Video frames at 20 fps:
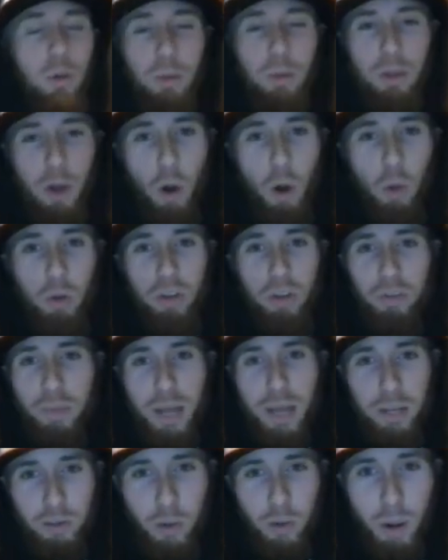be the oldest
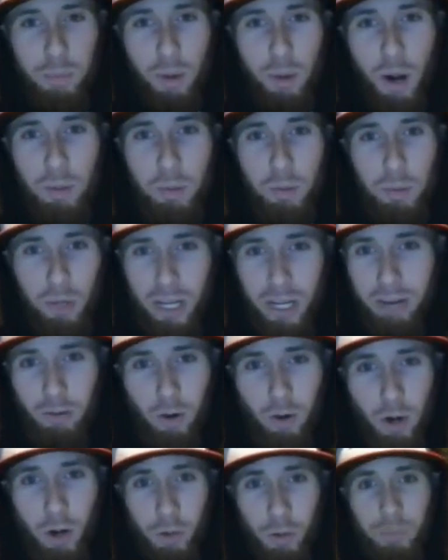mantle I probably
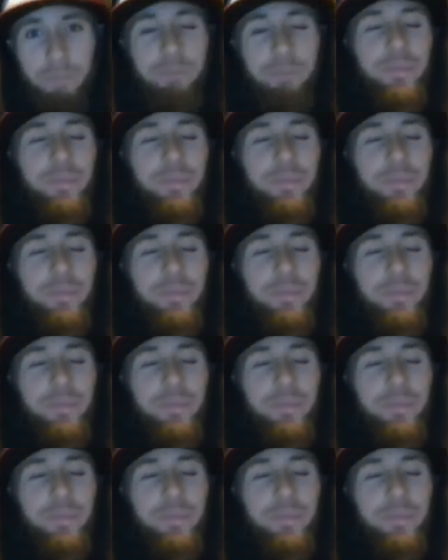ever own.